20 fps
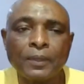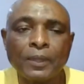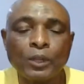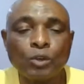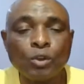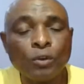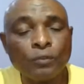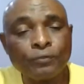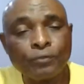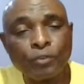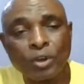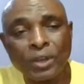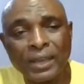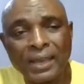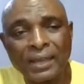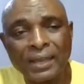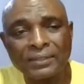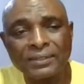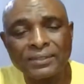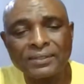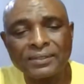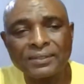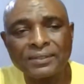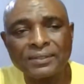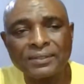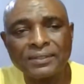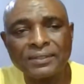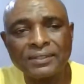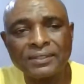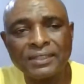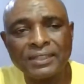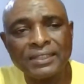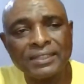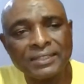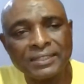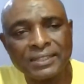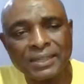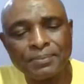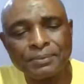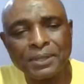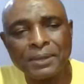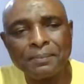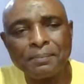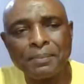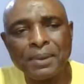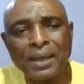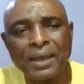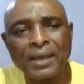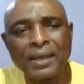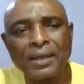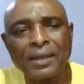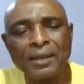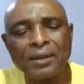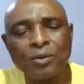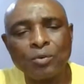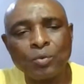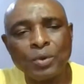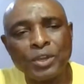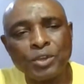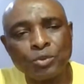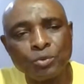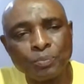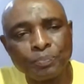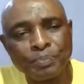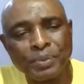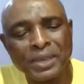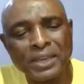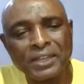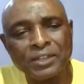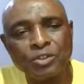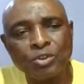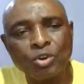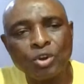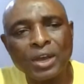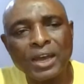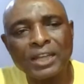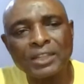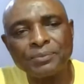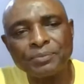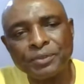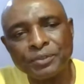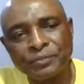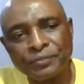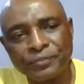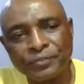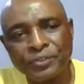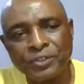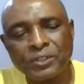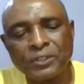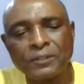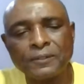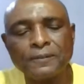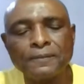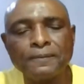Don't forget, in September, when you paid your admin fee,